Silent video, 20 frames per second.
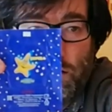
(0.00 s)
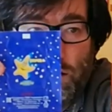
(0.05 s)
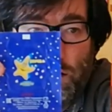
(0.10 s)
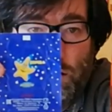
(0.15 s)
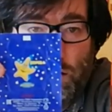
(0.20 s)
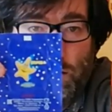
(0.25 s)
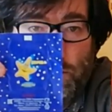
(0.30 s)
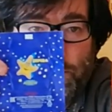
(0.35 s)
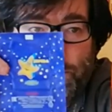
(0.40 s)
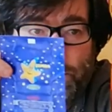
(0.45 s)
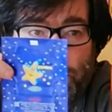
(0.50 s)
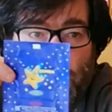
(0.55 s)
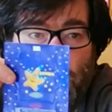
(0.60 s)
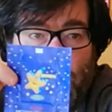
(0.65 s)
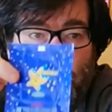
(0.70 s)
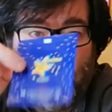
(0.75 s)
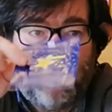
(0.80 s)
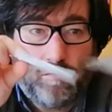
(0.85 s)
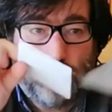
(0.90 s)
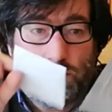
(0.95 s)
know.
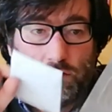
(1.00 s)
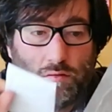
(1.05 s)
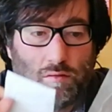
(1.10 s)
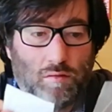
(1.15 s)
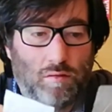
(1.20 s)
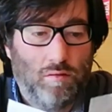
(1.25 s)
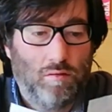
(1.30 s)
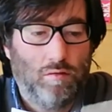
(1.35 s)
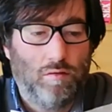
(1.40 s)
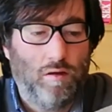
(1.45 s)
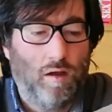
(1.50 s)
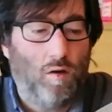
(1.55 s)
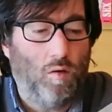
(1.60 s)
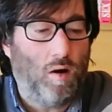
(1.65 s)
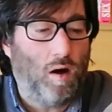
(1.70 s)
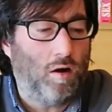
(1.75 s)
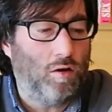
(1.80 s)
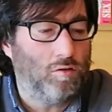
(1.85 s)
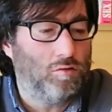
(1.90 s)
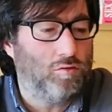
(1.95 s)
I don't
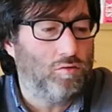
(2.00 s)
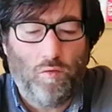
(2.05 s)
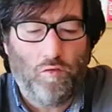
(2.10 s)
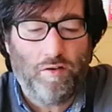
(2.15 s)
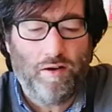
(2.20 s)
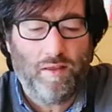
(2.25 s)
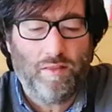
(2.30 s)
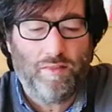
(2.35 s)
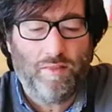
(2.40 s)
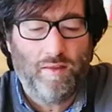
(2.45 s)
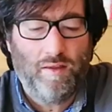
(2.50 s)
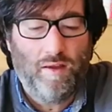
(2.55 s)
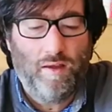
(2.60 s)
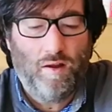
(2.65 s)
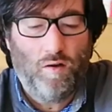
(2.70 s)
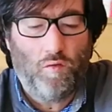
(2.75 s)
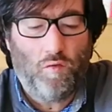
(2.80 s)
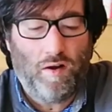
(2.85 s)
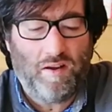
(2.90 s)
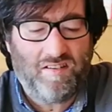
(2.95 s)
know how to read
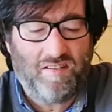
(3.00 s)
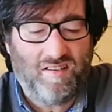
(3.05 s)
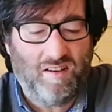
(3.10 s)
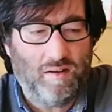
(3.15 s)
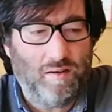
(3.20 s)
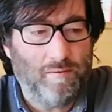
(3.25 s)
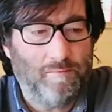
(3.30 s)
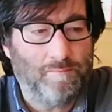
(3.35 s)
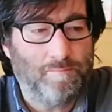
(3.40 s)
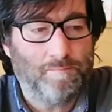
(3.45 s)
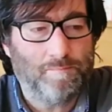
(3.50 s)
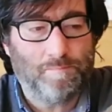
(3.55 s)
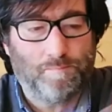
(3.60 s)
Russian.